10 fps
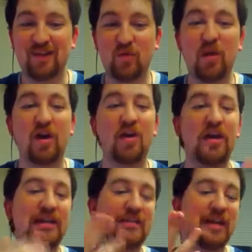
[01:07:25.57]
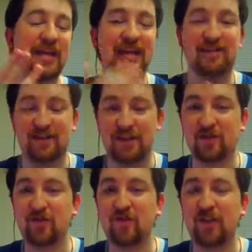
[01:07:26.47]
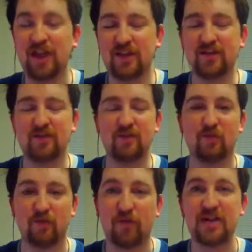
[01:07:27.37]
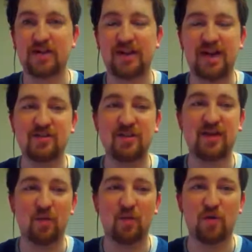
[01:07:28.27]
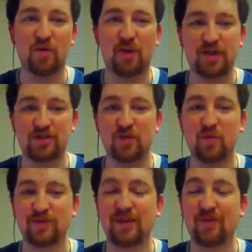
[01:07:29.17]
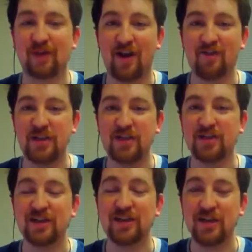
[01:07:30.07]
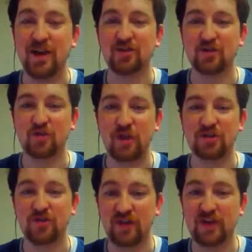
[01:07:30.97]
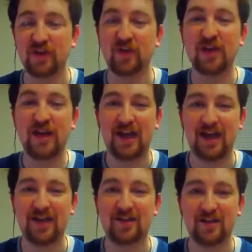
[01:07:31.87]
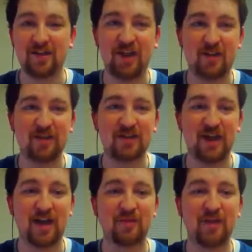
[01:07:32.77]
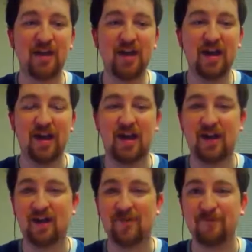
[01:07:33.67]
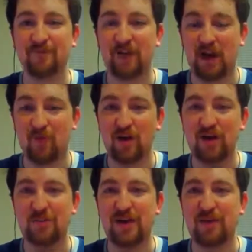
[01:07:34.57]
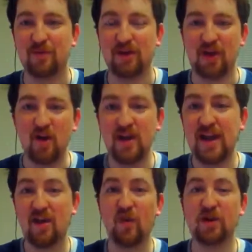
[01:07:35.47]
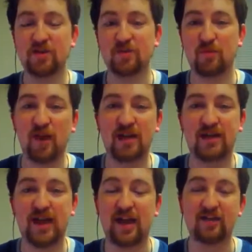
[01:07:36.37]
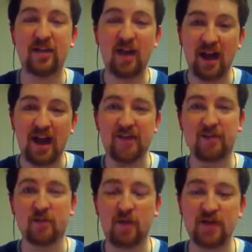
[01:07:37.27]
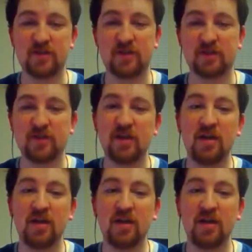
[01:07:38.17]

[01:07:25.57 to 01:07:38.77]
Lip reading: Well, no, it's refreshing to actually have someone who actually wants to have a conversation and not just watch the video. I can't tell you how many times I run into people like, oh yeah, I watched your broadcast. I had some questions.